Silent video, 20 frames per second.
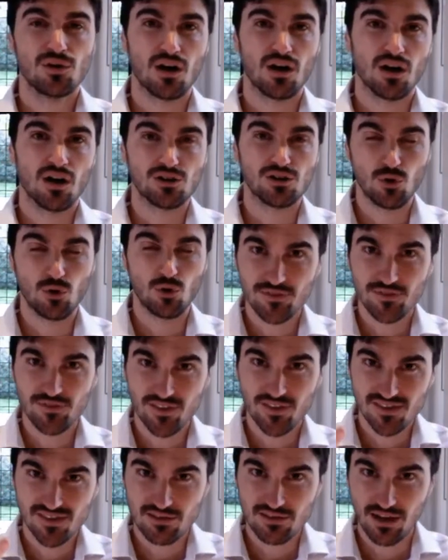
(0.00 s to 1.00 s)
You often
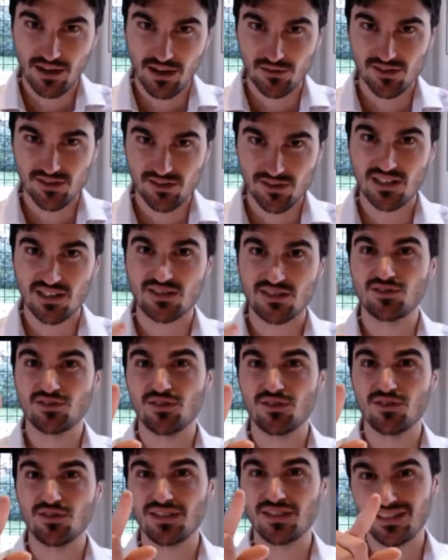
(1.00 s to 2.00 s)
see around scar
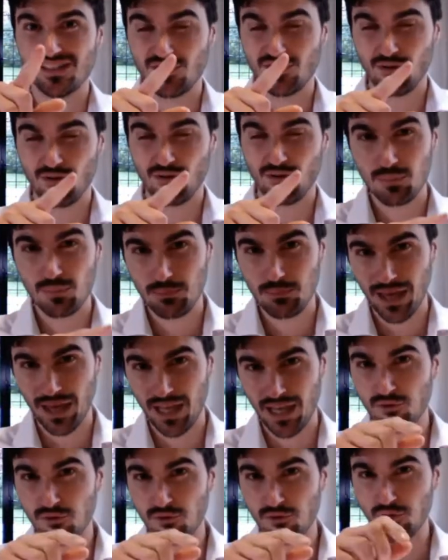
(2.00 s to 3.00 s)
tissue that it's incredibly
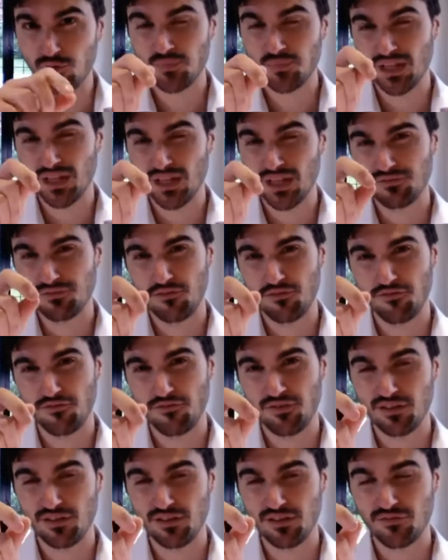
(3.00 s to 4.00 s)
painful, and if you ever
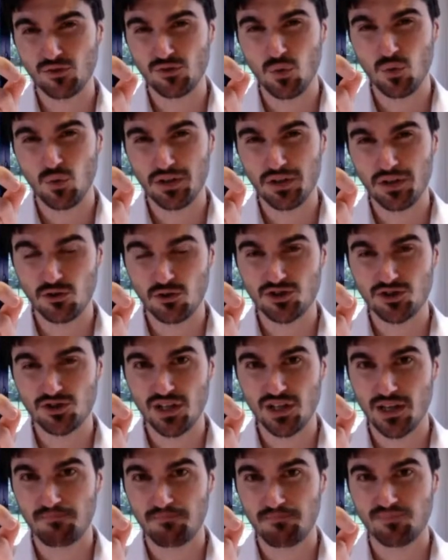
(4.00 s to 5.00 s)
feel it, feels quite
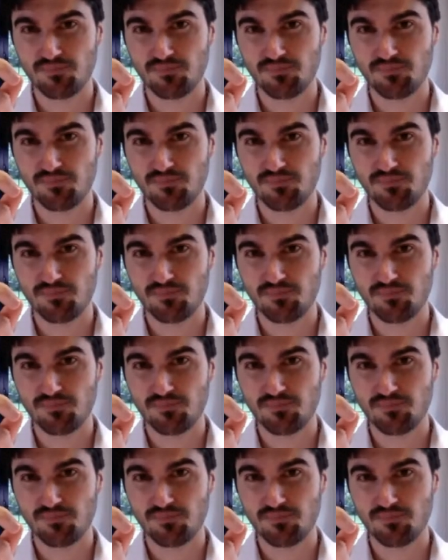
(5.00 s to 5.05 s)
nodular.